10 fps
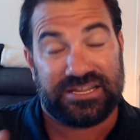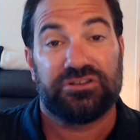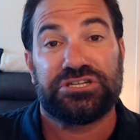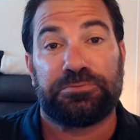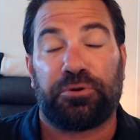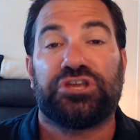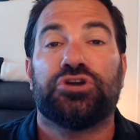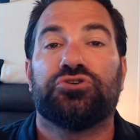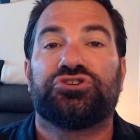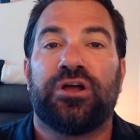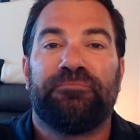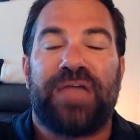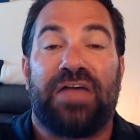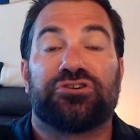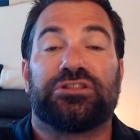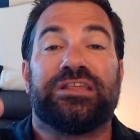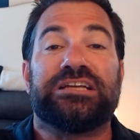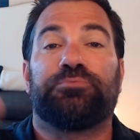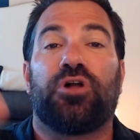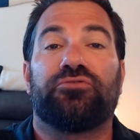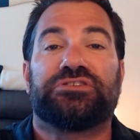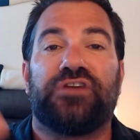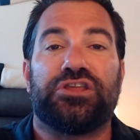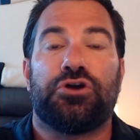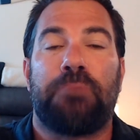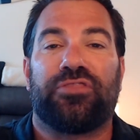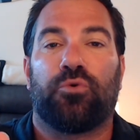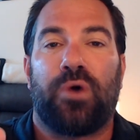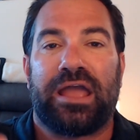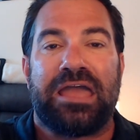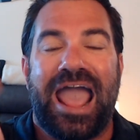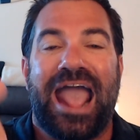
Now this is pretty huge, and there's links below this video, by the way,